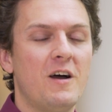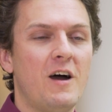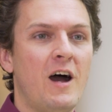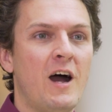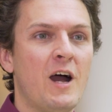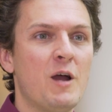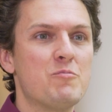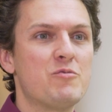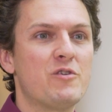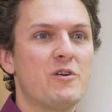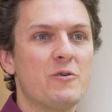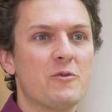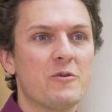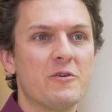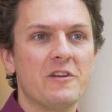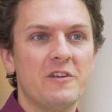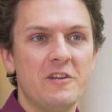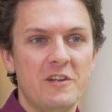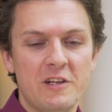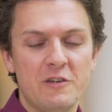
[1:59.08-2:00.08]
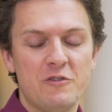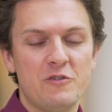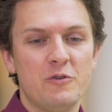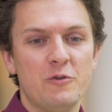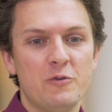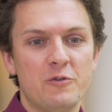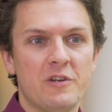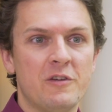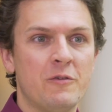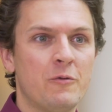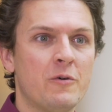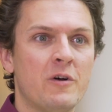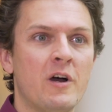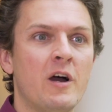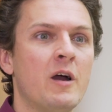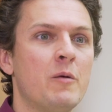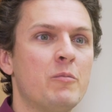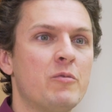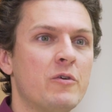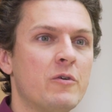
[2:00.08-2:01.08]
high priority issues or
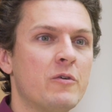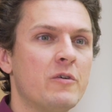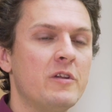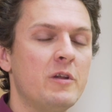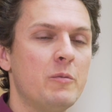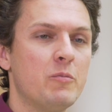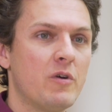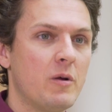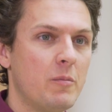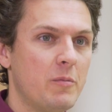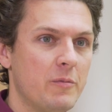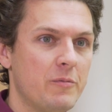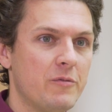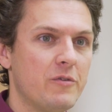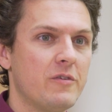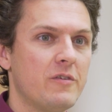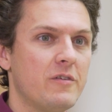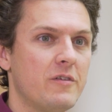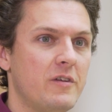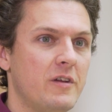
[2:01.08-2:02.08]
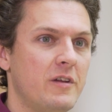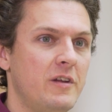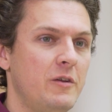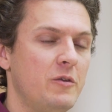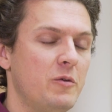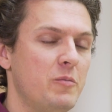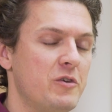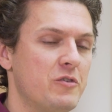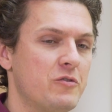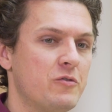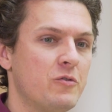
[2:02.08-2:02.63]
high priority problems that need to be